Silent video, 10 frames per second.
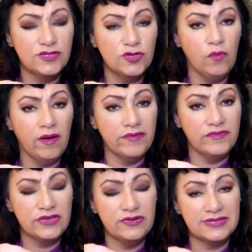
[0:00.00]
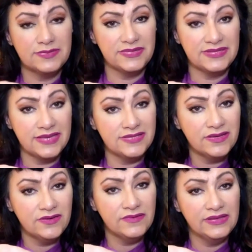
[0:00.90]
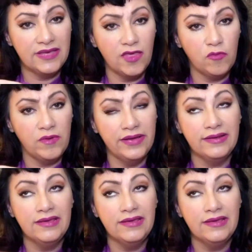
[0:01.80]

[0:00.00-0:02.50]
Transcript: One of you is possessive and the other one